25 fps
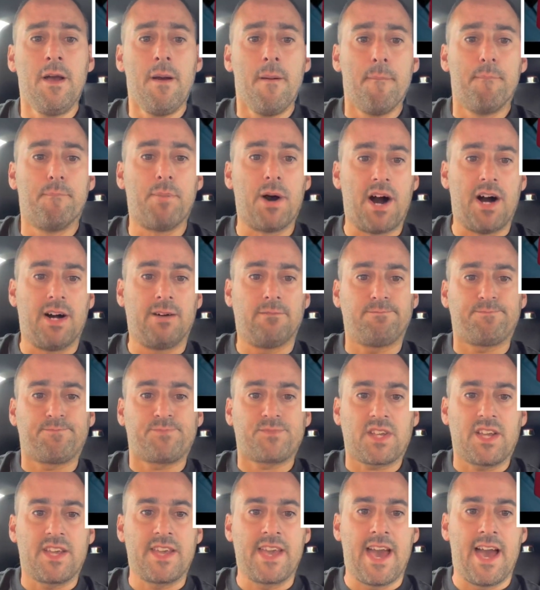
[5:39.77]
But
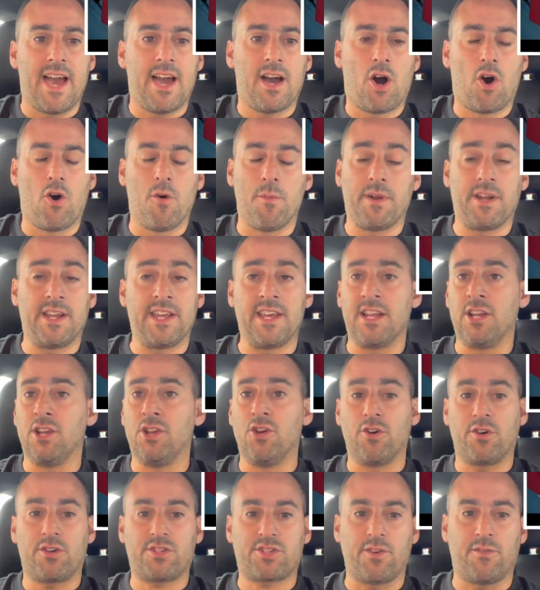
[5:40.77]
yeah, ultimately it
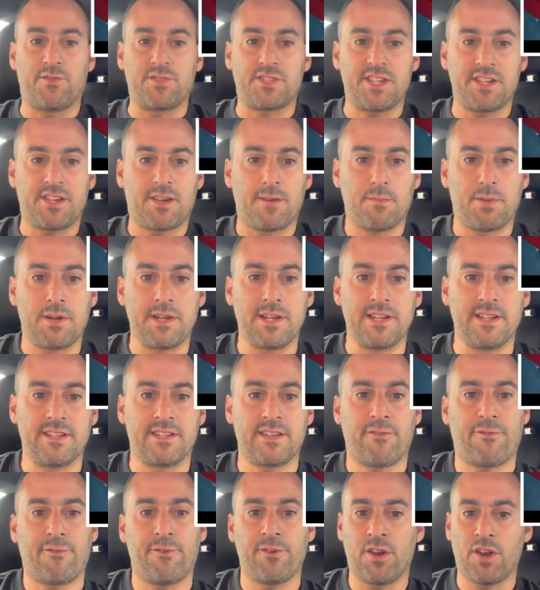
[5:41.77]
looks obviously completely
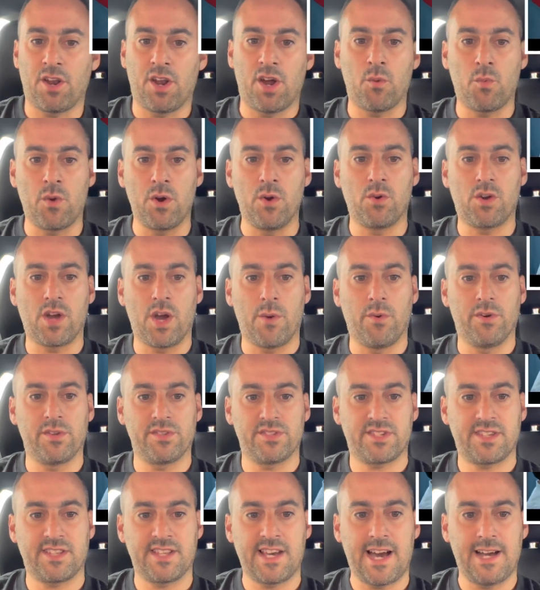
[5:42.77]
different, and I will go
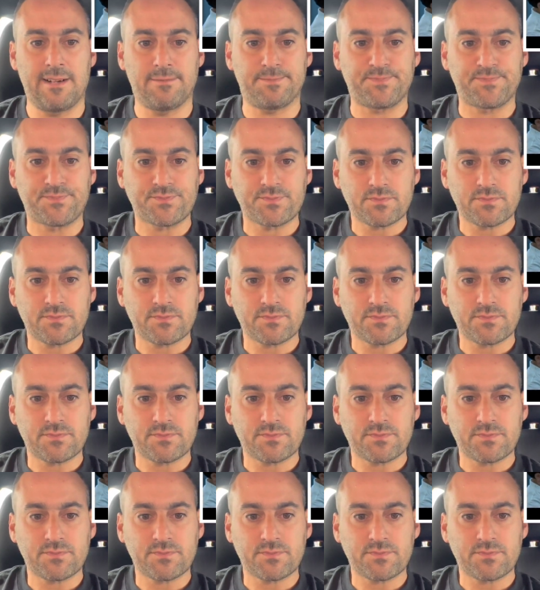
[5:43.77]
on to that.